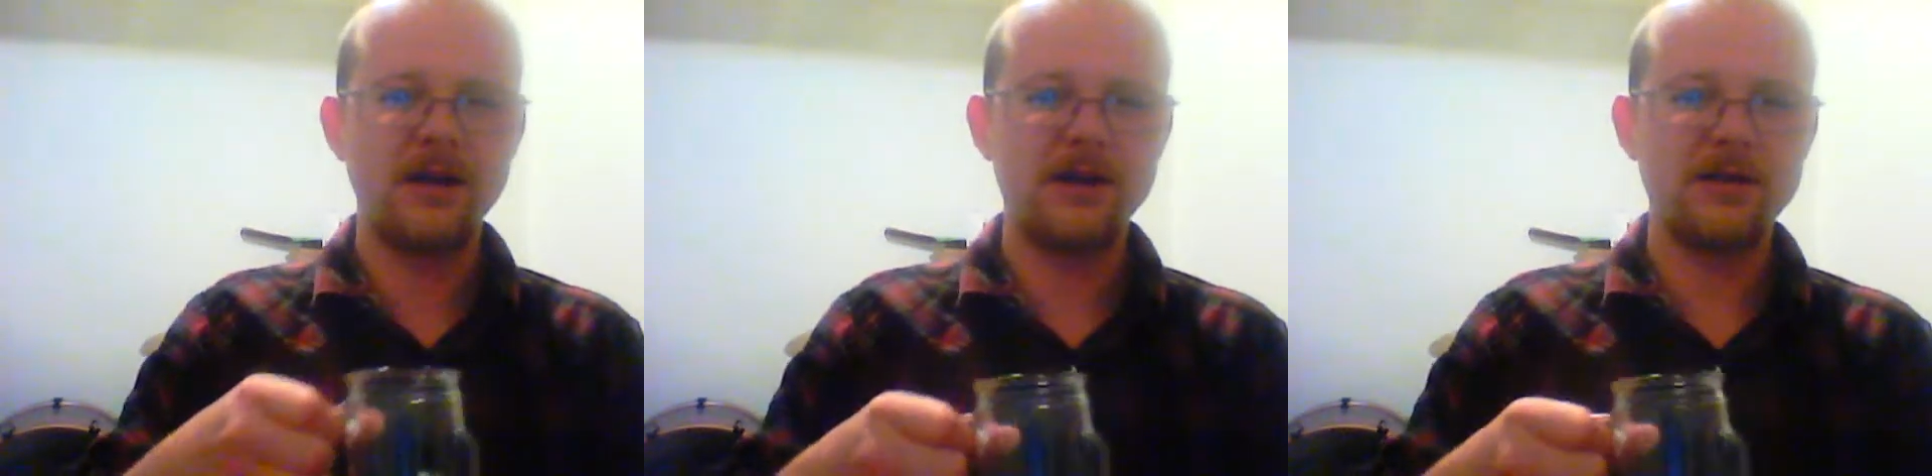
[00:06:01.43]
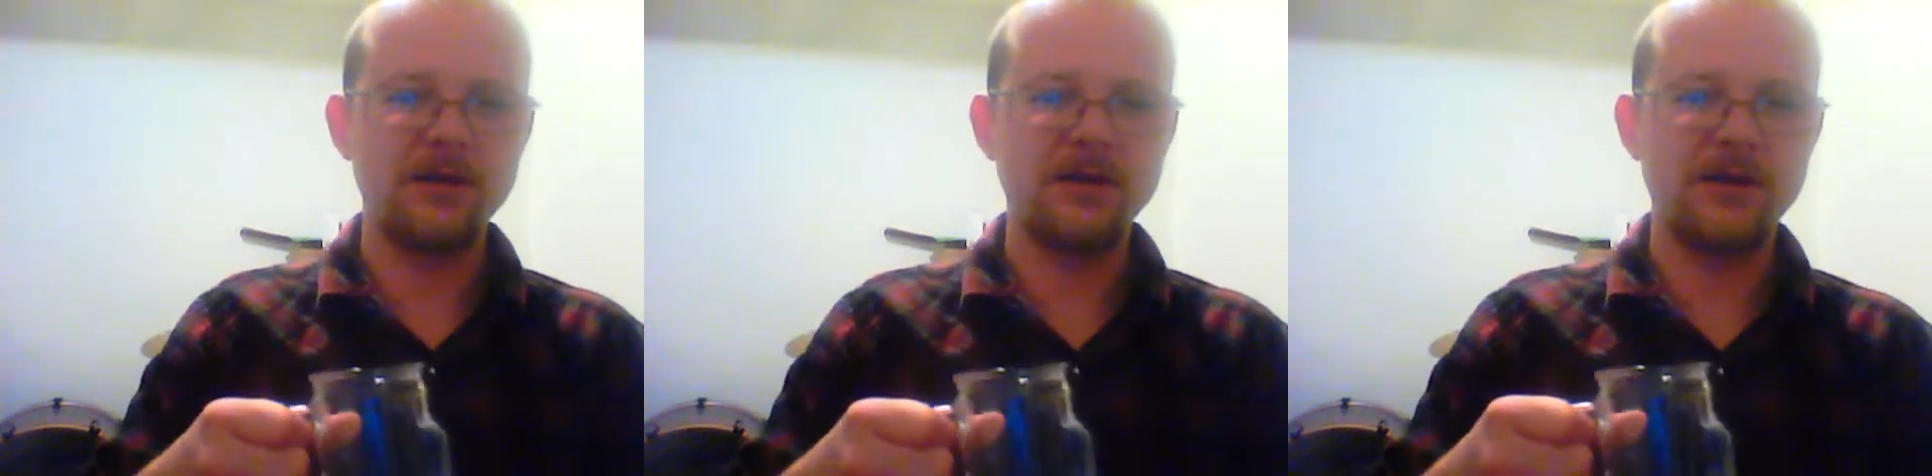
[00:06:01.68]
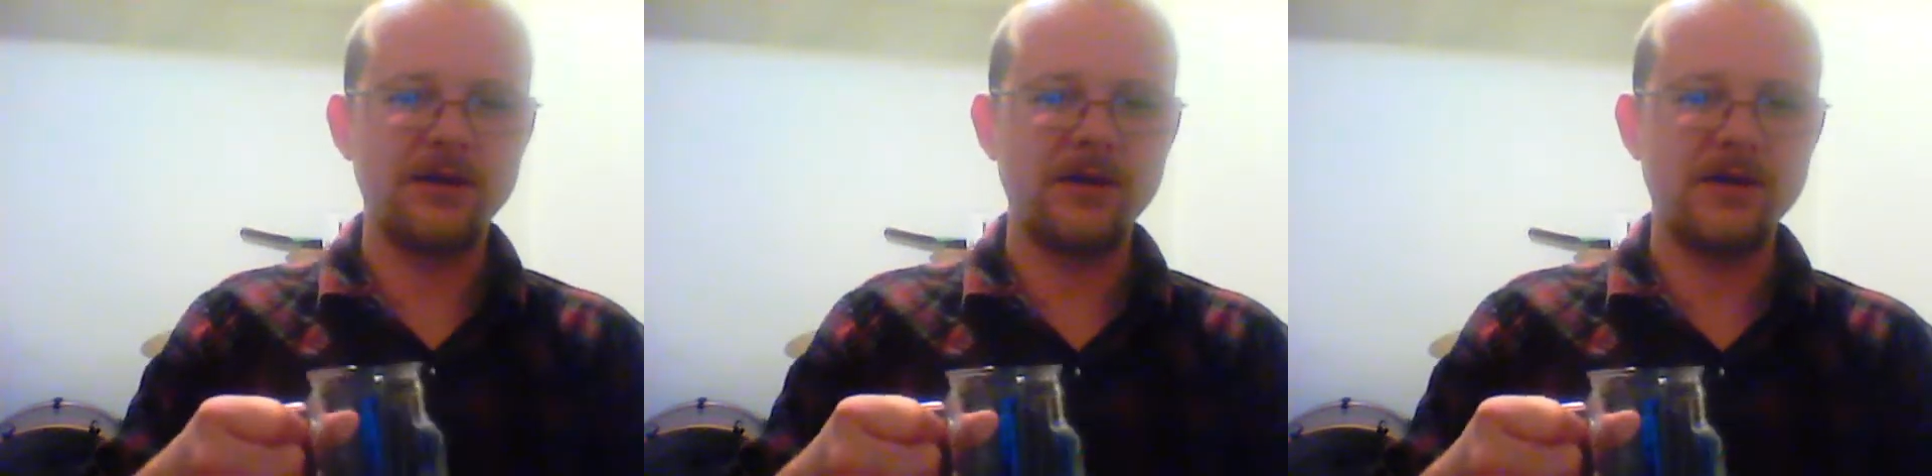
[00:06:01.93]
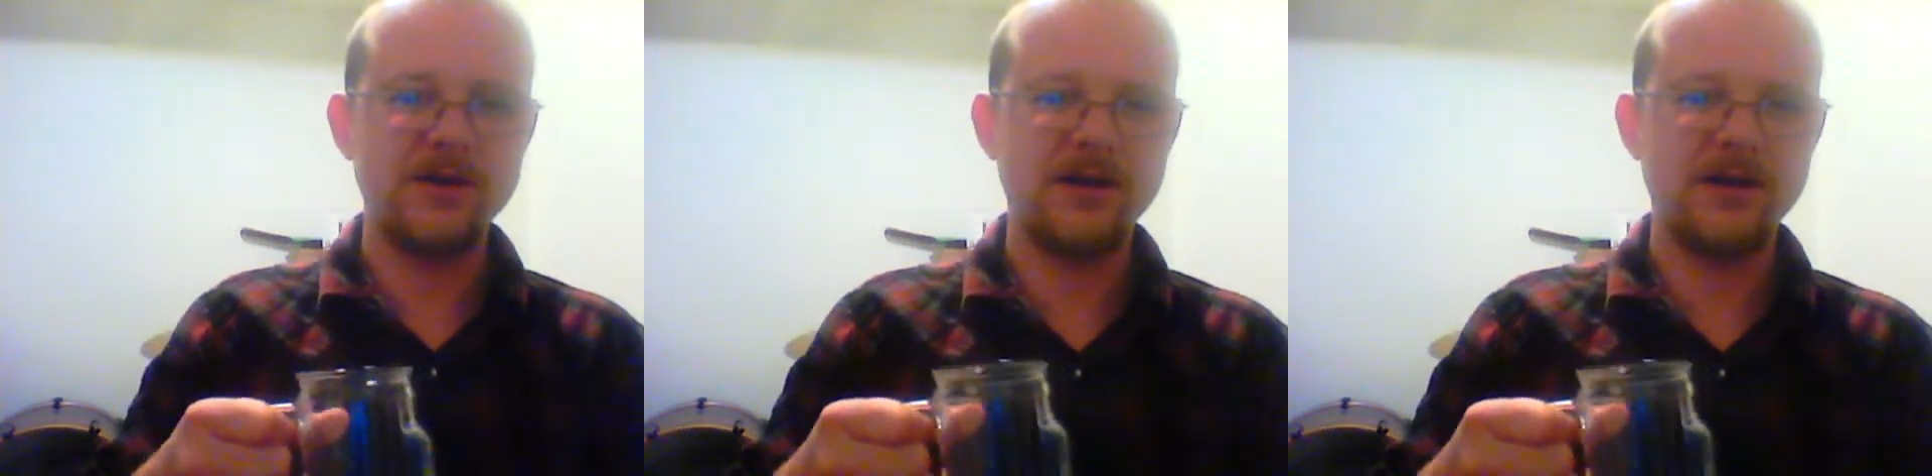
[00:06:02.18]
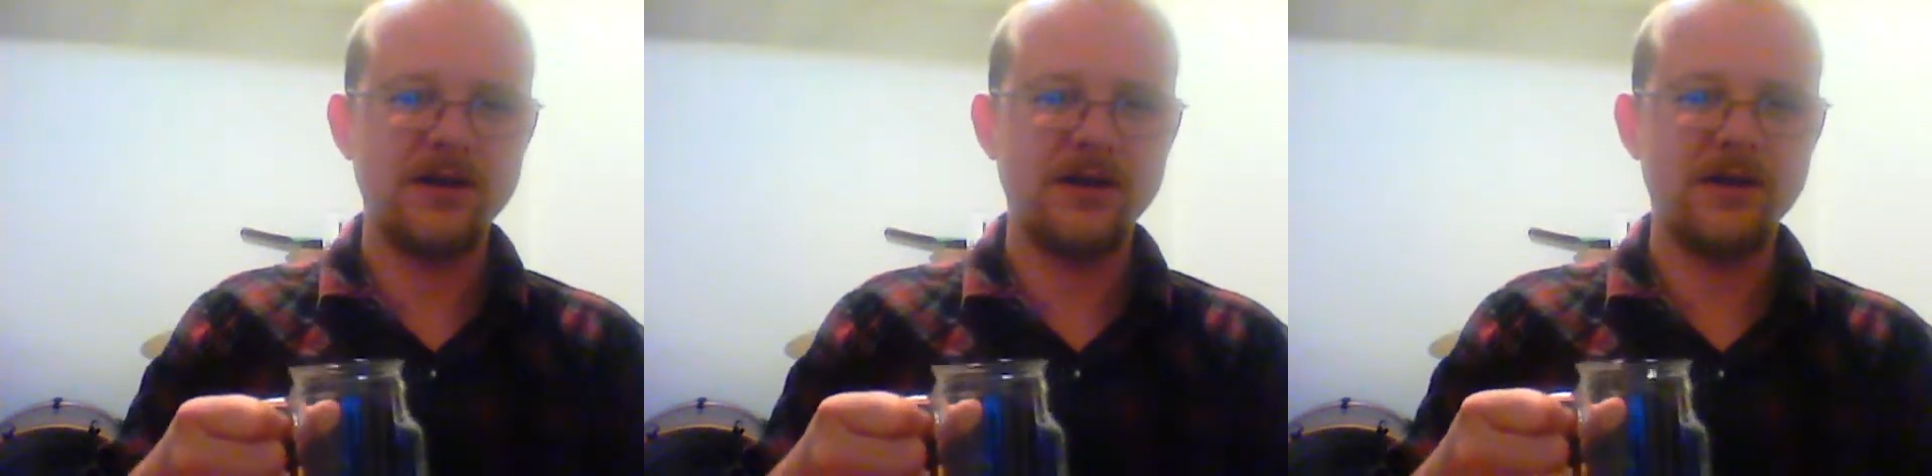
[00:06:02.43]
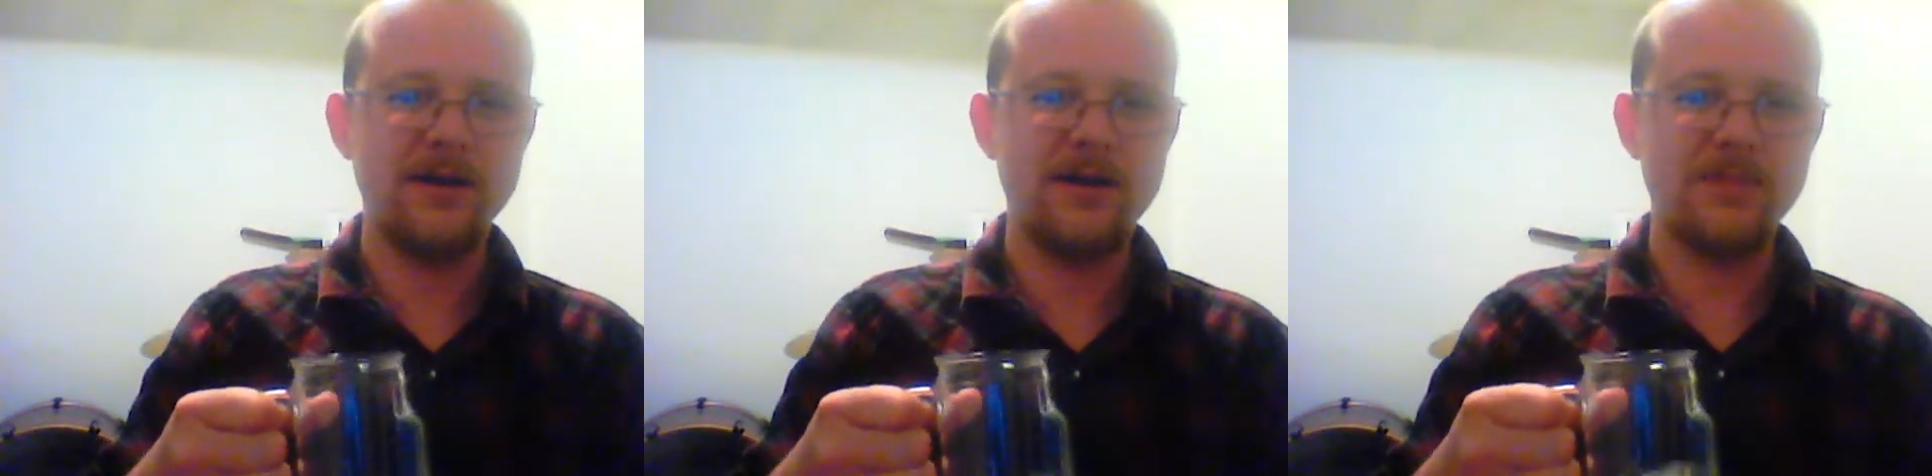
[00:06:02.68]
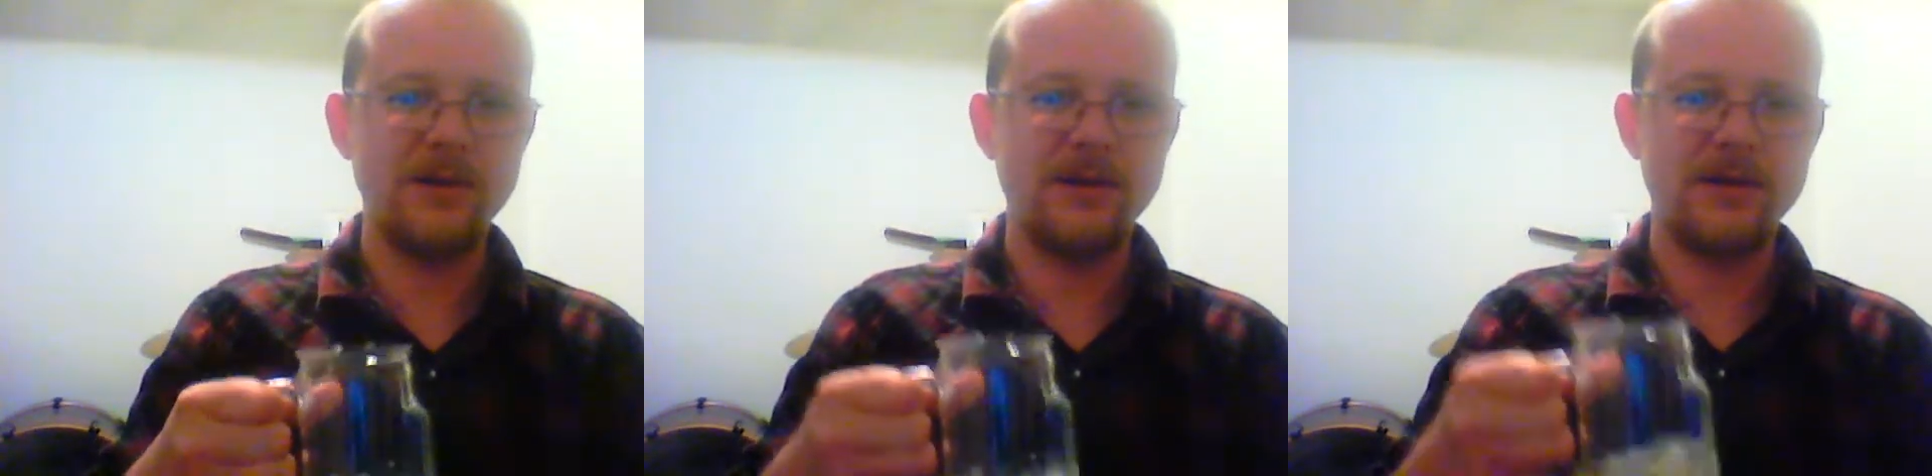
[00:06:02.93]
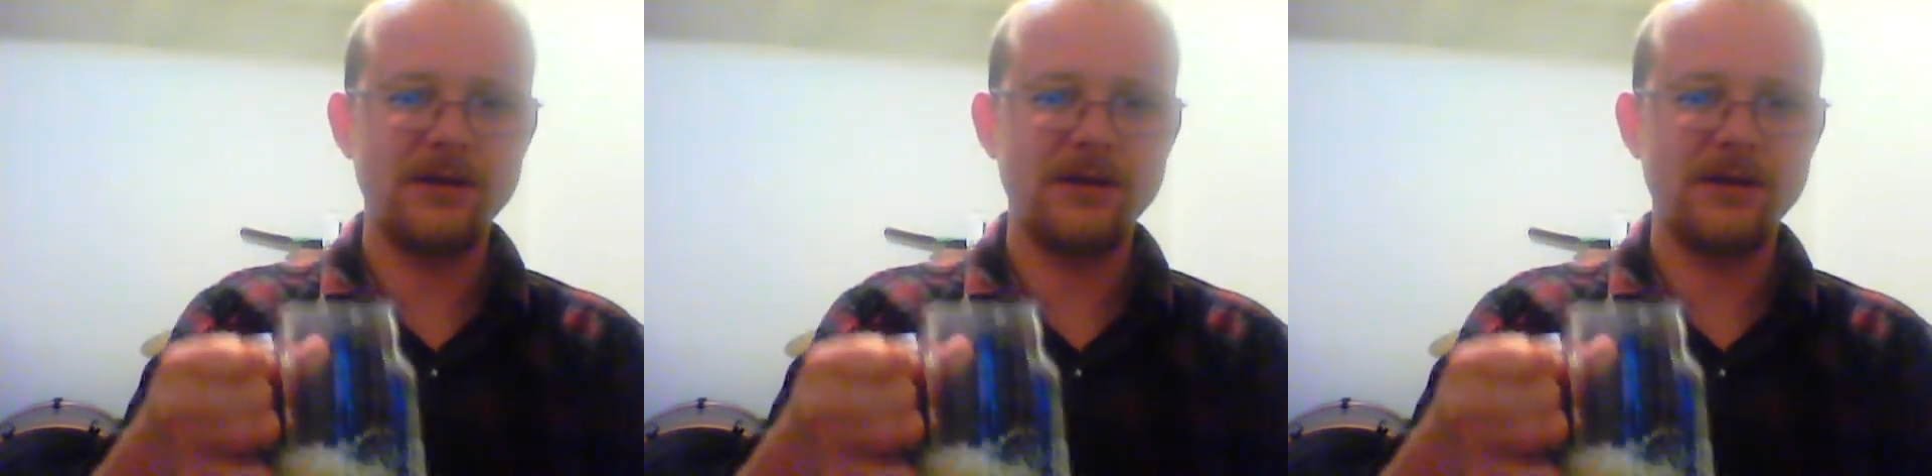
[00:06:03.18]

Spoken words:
little bit outside hop than